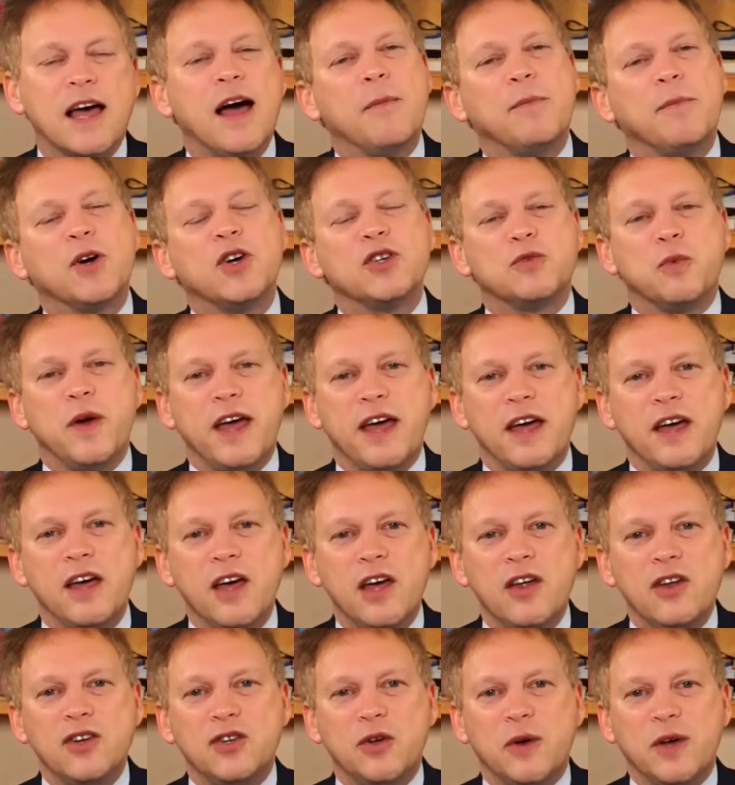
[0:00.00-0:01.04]
And because we're
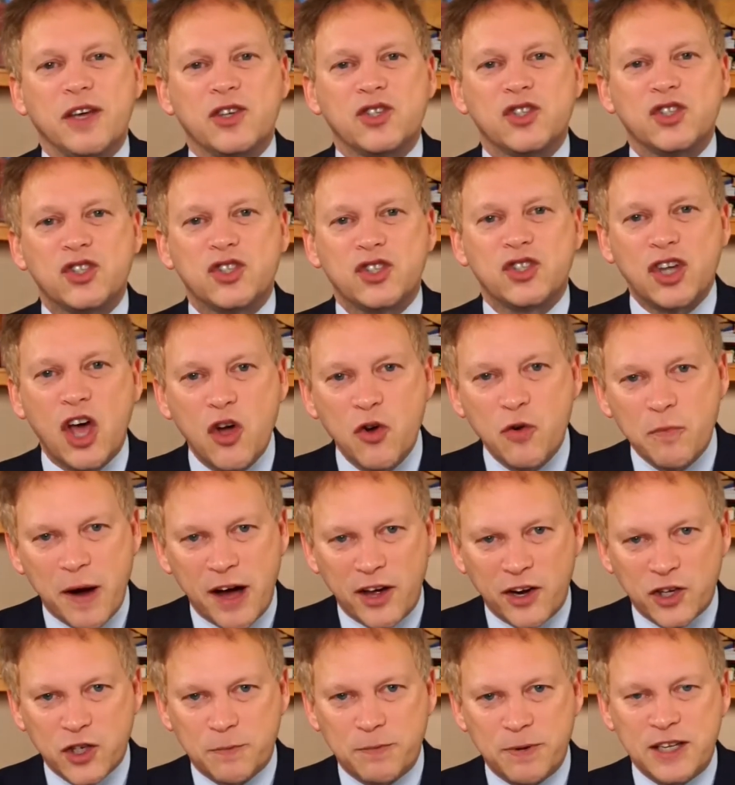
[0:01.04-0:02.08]
doing so
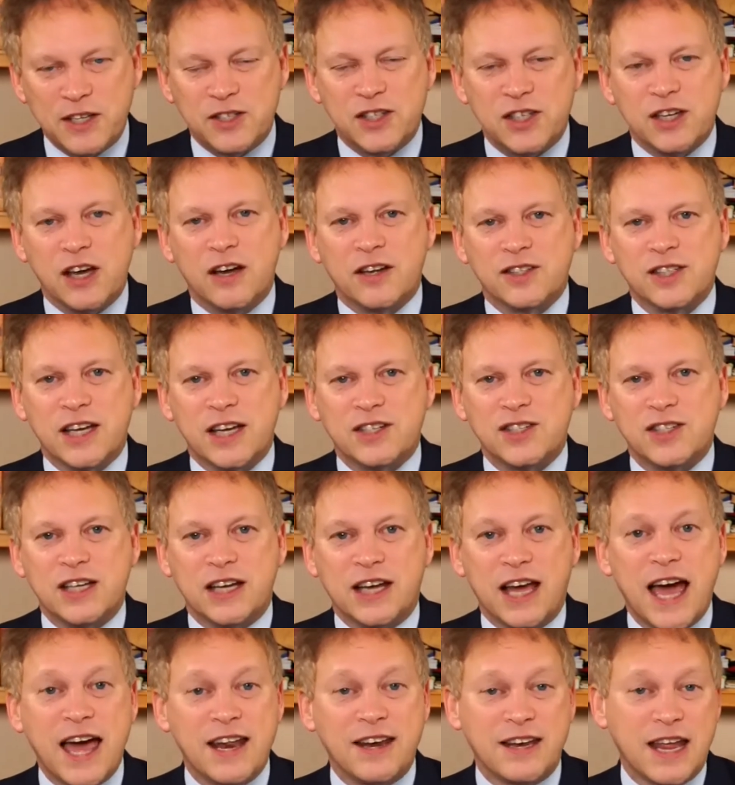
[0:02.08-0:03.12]
much PCR
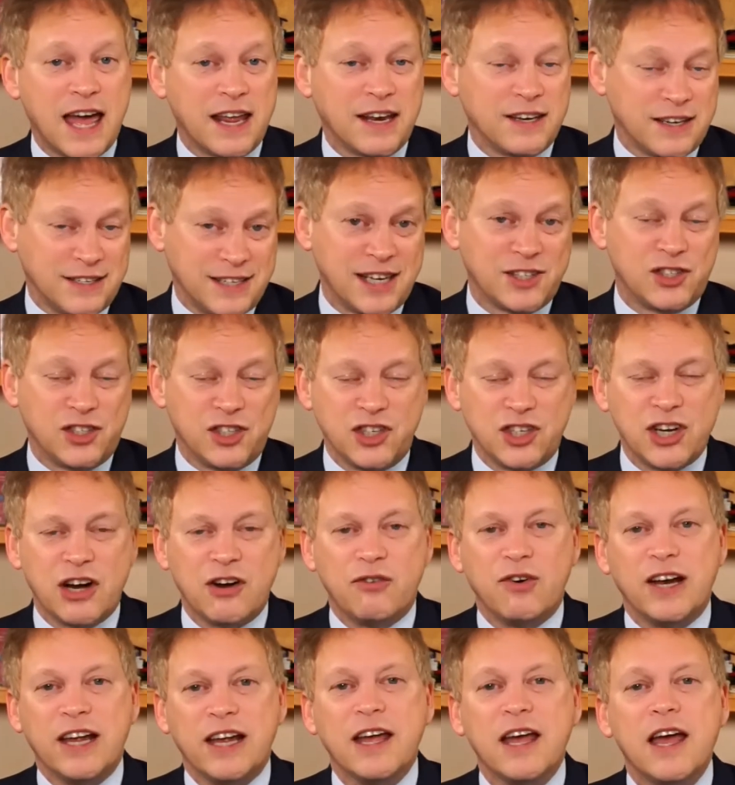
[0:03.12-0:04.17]
testing and testing
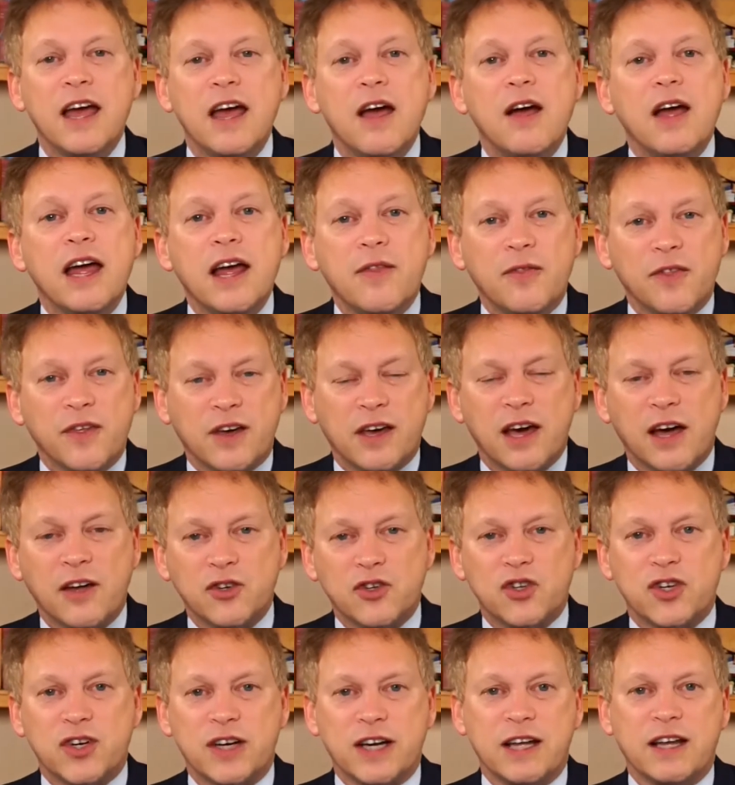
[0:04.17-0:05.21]
generally in the
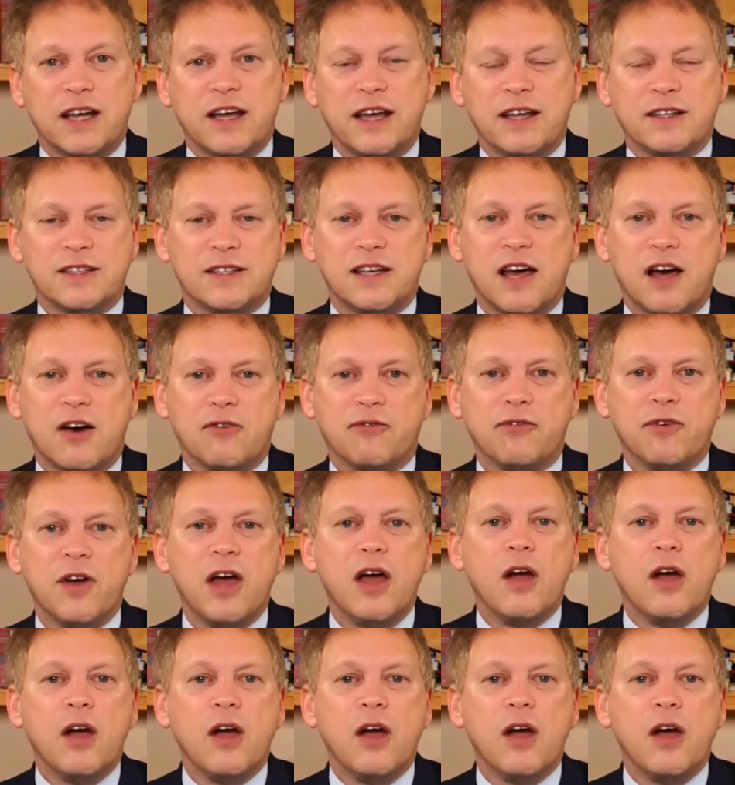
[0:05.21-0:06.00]
country itself,